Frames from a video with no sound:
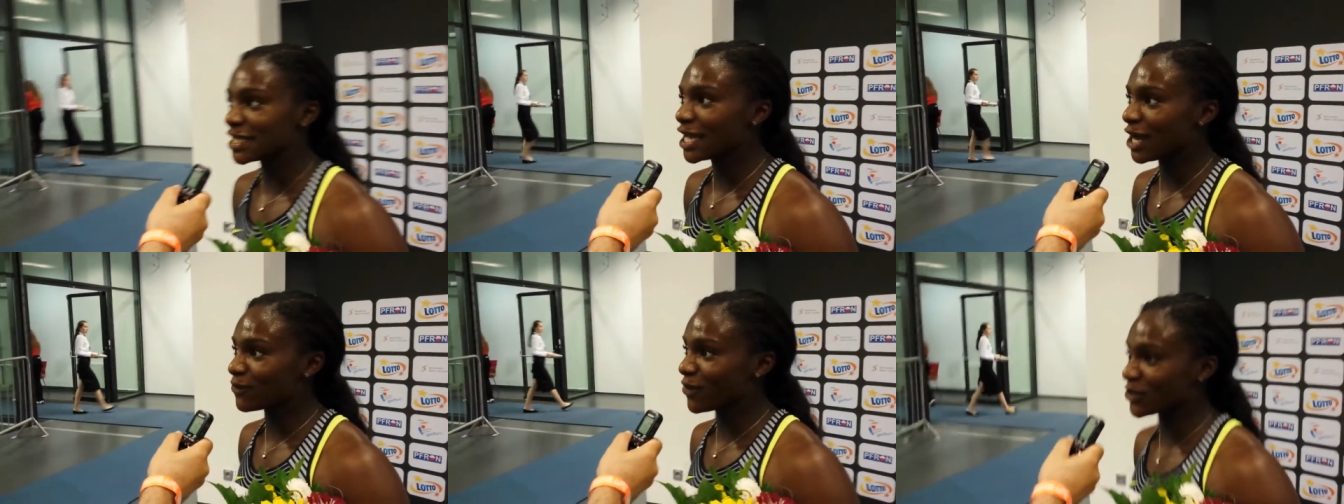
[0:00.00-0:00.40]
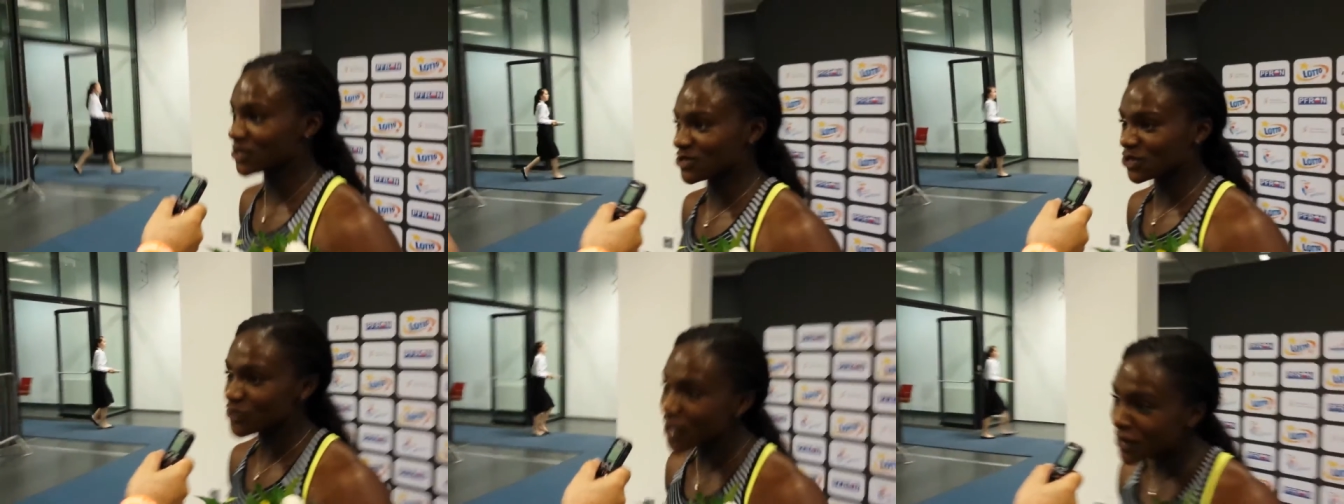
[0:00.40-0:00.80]
Yeah, world
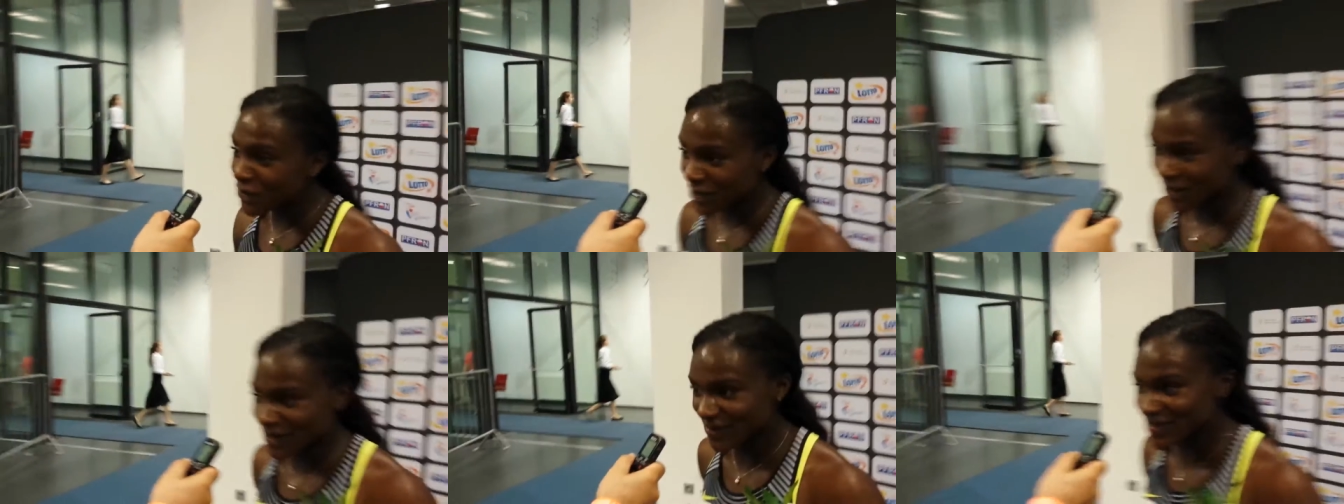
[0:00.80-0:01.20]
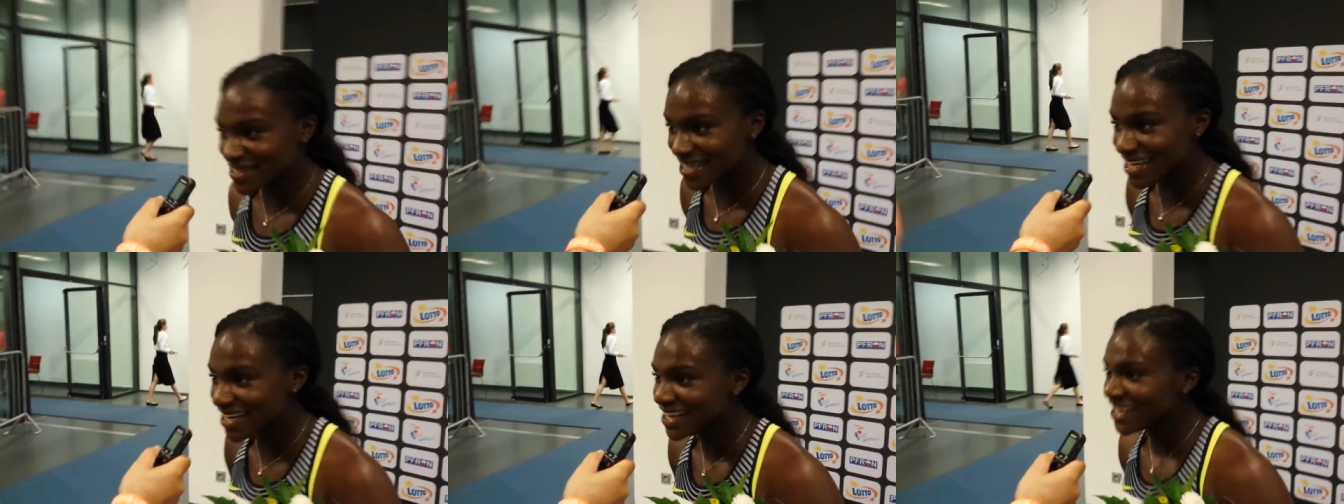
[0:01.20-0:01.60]
indoor record
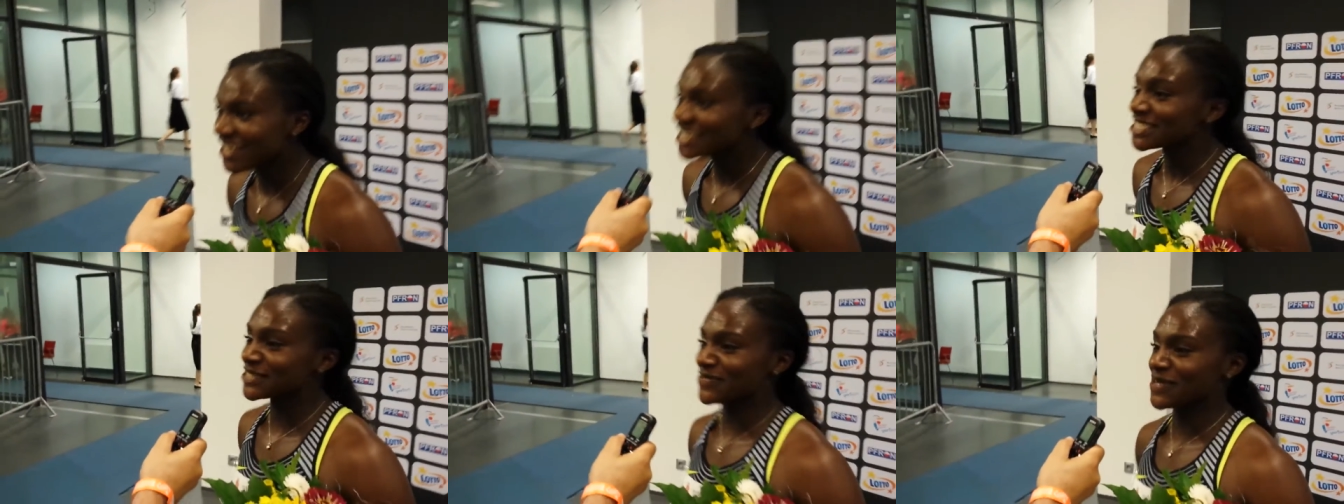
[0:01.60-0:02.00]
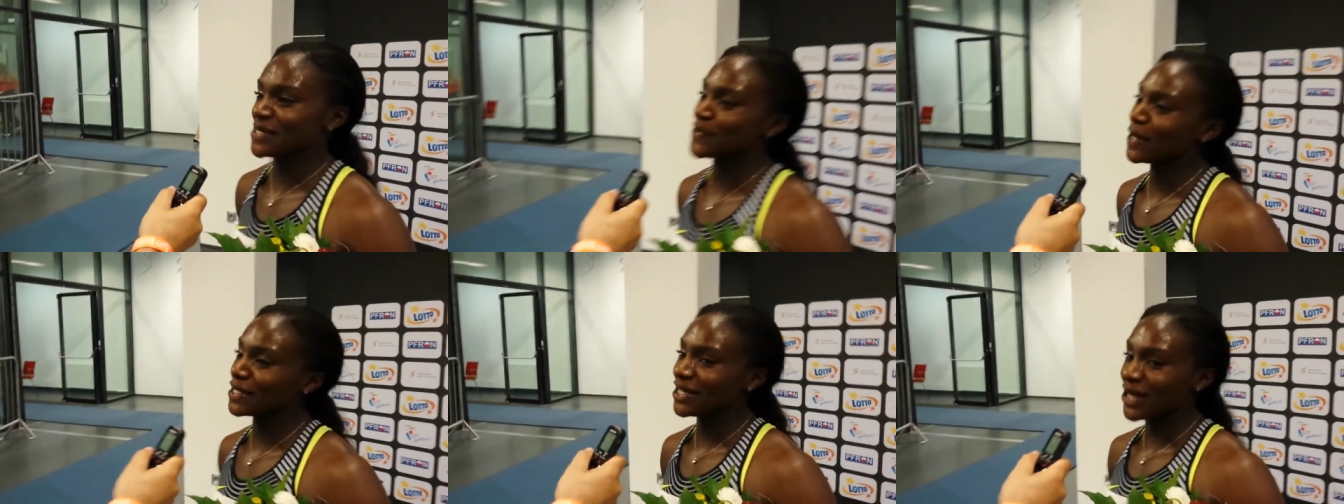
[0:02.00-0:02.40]
holder. Yes. Did really
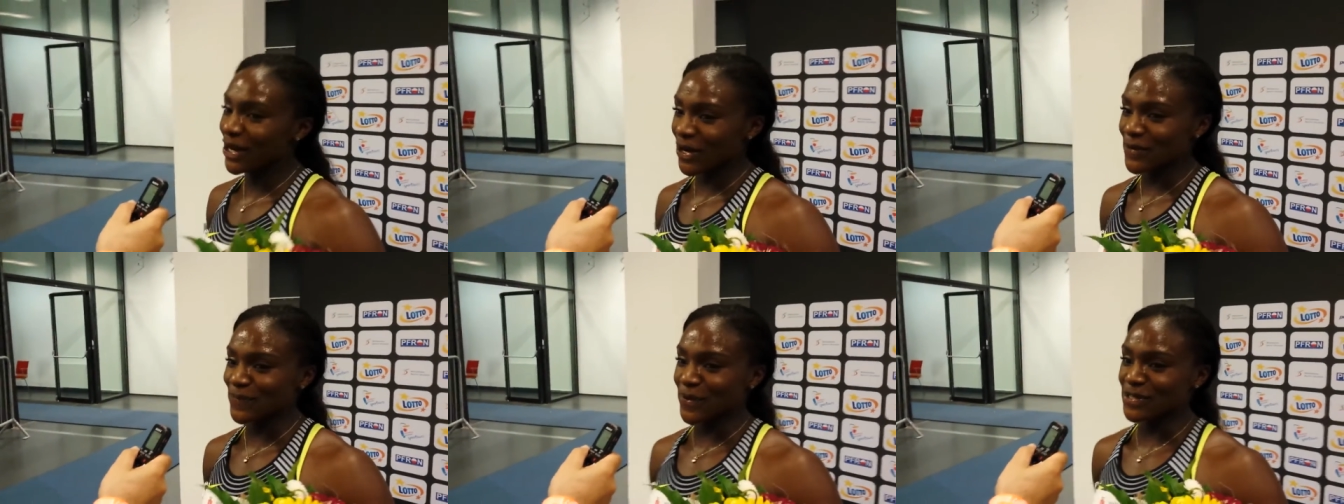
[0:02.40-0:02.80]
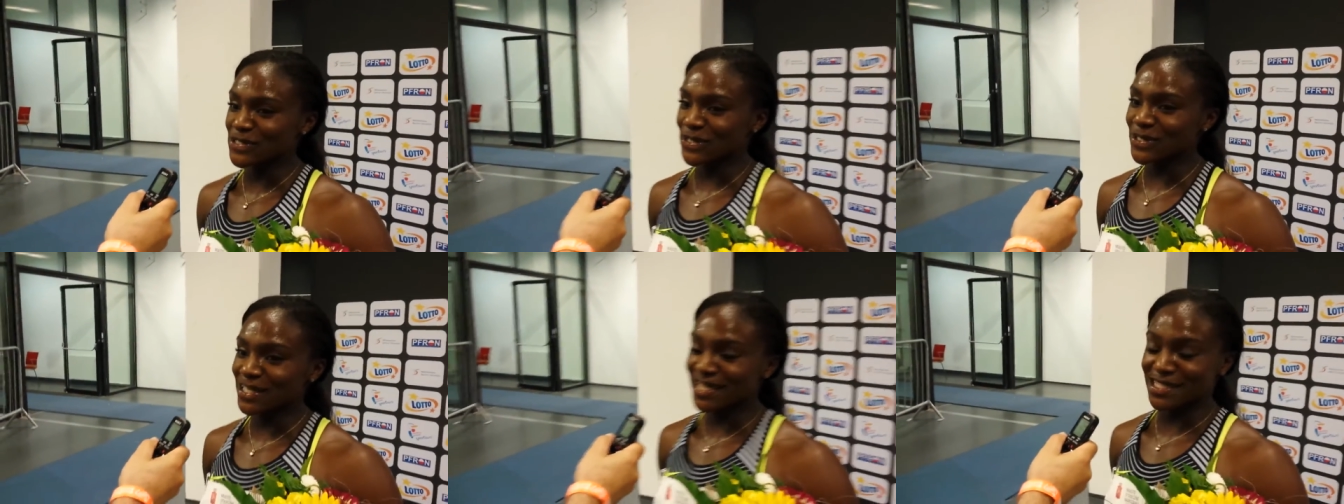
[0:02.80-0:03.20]
well at her home world
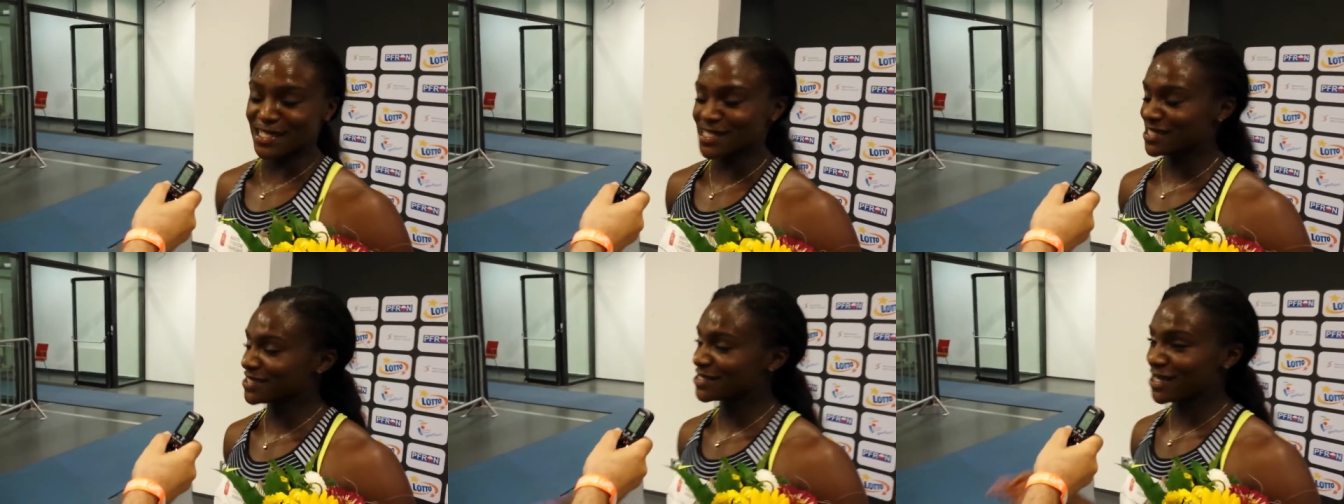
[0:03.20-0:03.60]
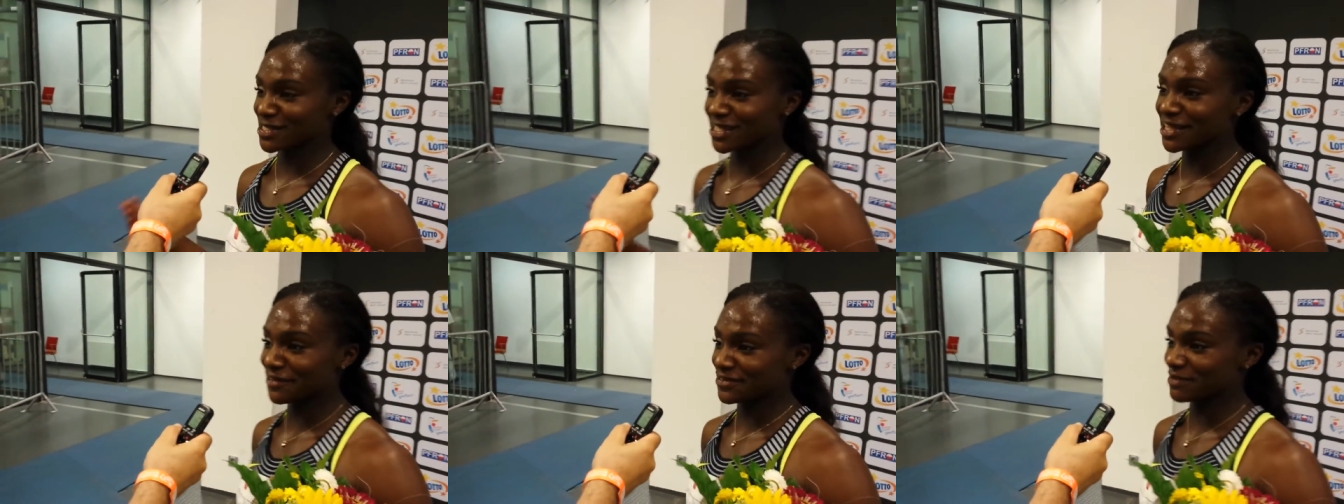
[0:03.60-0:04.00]
juniors, and she's such
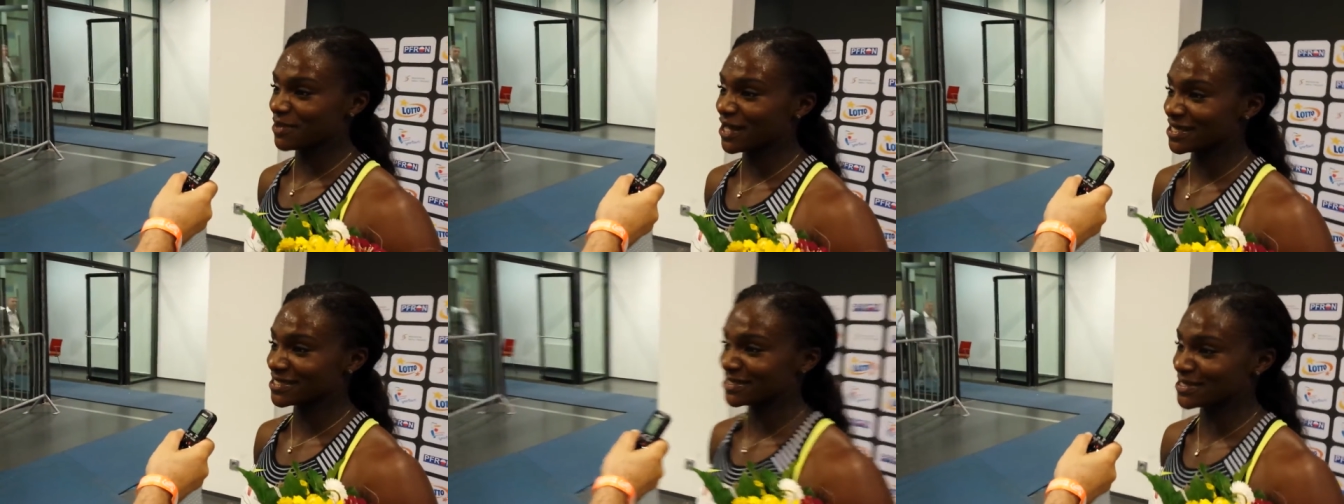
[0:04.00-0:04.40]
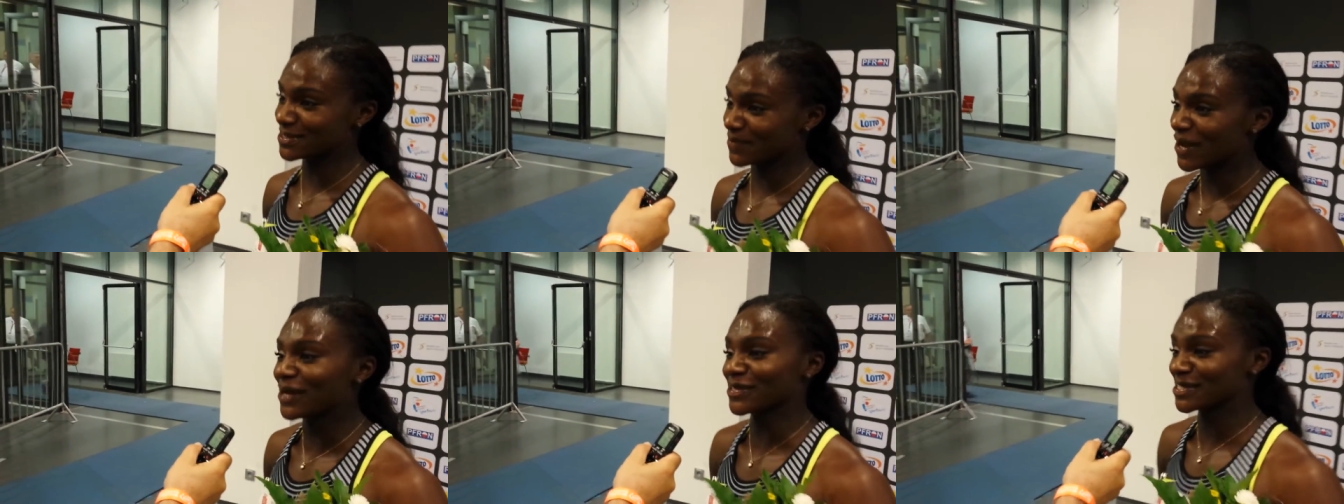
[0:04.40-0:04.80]
a lovely person as
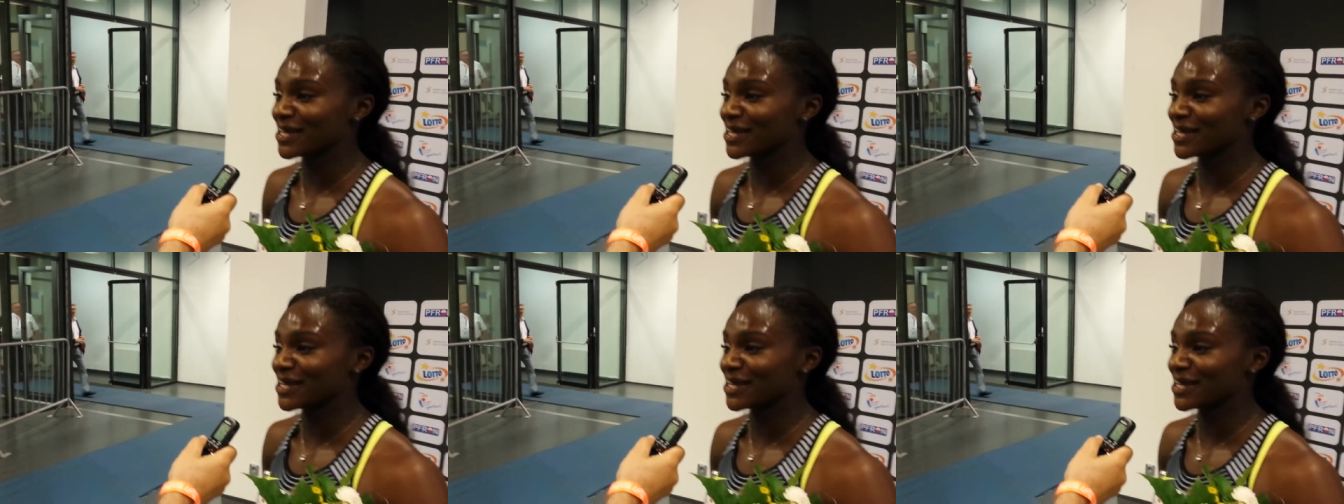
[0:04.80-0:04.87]
well.